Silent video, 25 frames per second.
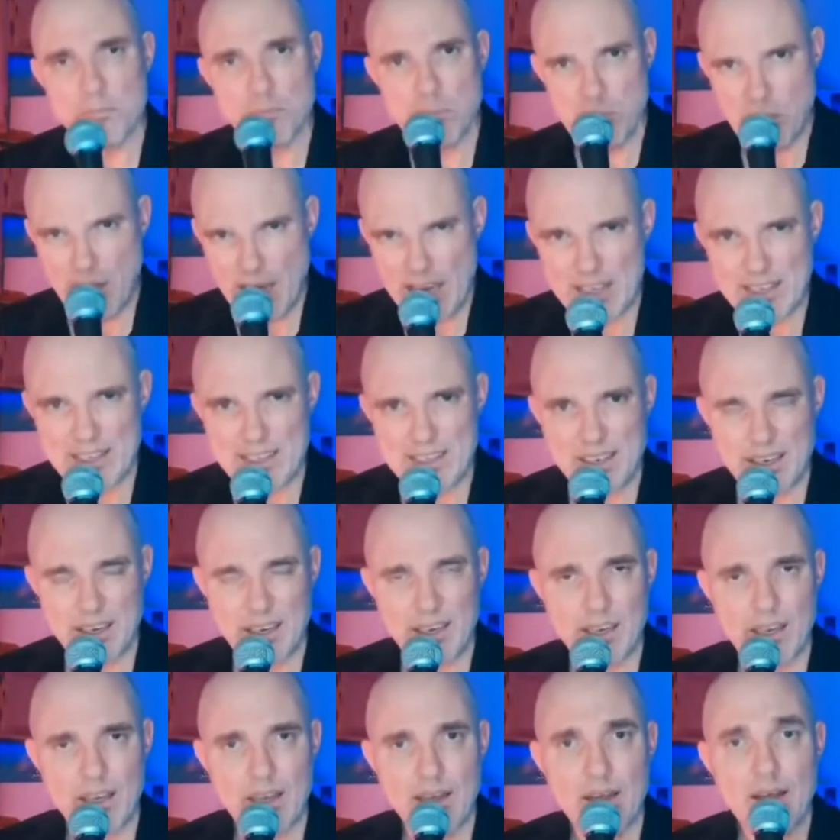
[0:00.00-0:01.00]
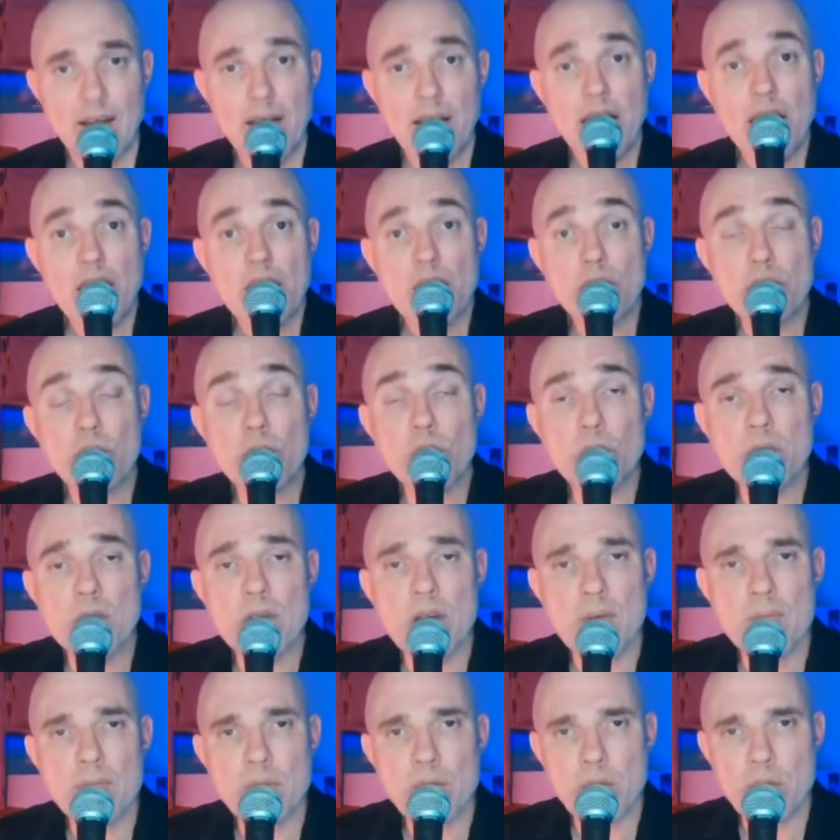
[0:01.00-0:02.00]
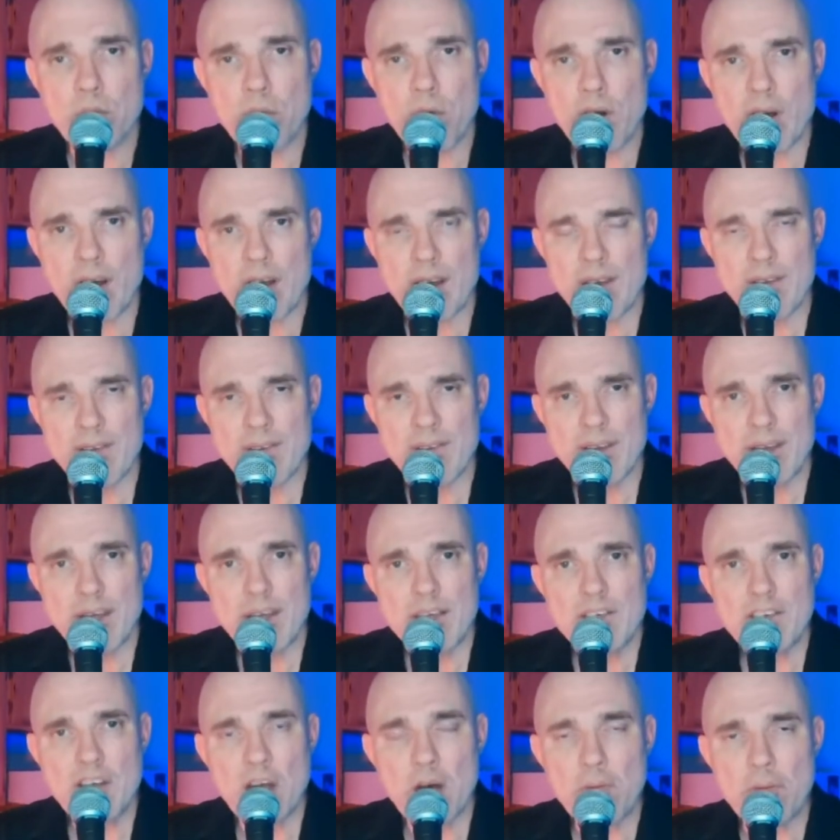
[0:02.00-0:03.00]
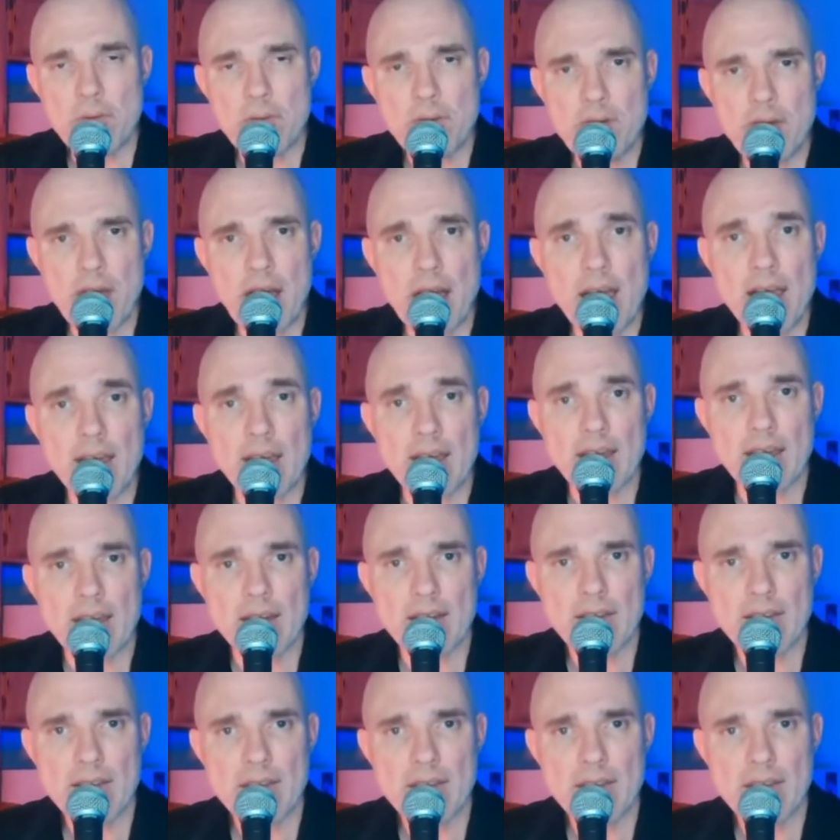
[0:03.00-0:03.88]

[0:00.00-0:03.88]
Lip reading: basic. Rule number 1, don't think.